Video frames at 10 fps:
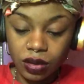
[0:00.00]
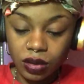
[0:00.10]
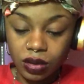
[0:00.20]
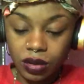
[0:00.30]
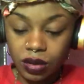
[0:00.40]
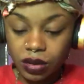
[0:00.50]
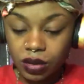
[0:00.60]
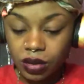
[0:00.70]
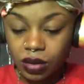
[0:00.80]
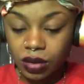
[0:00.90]

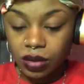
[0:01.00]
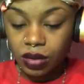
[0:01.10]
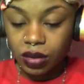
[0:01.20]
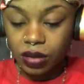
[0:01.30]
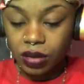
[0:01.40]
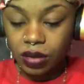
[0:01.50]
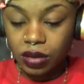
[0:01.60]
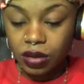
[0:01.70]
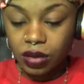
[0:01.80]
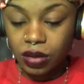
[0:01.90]

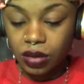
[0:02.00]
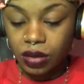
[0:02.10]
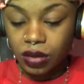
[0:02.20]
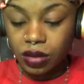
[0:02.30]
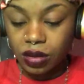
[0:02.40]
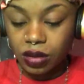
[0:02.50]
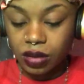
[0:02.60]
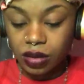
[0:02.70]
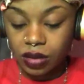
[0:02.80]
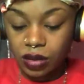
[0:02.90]

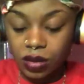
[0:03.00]
Nobody speaks.